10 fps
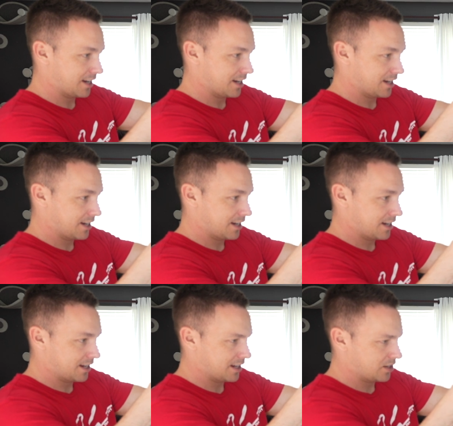
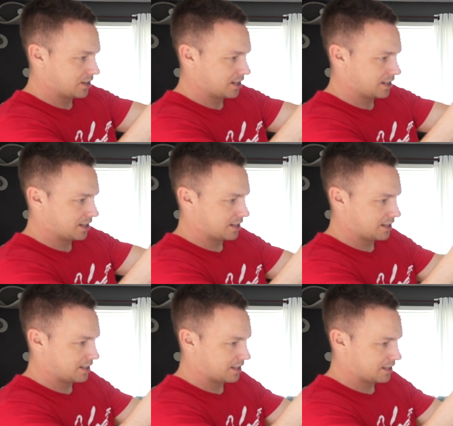
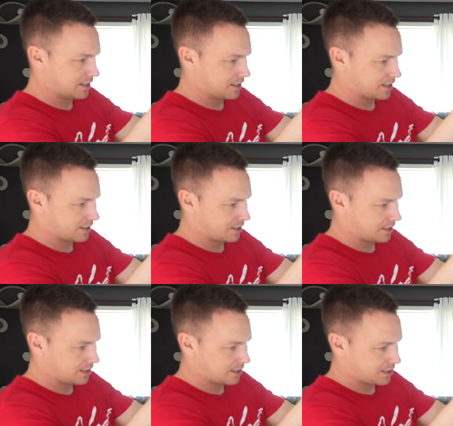
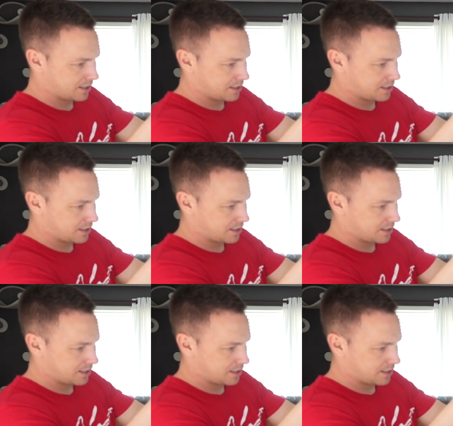(silence)